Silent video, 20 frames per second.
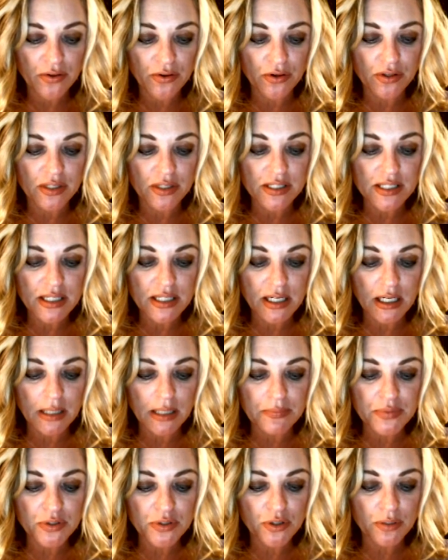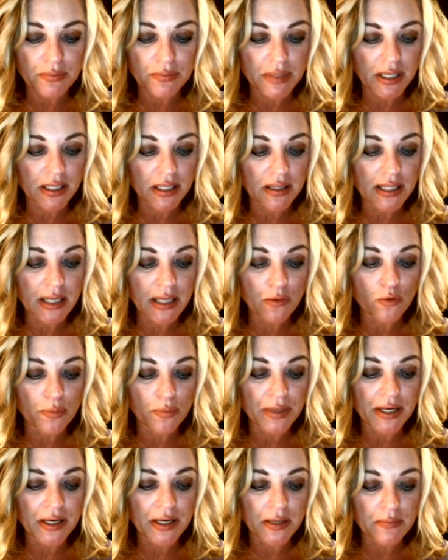this eclipse could mean there will be
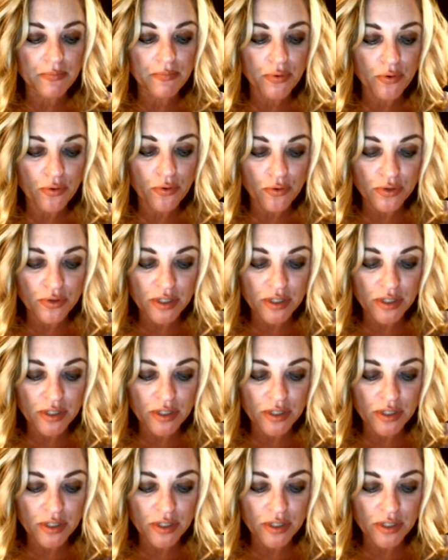an important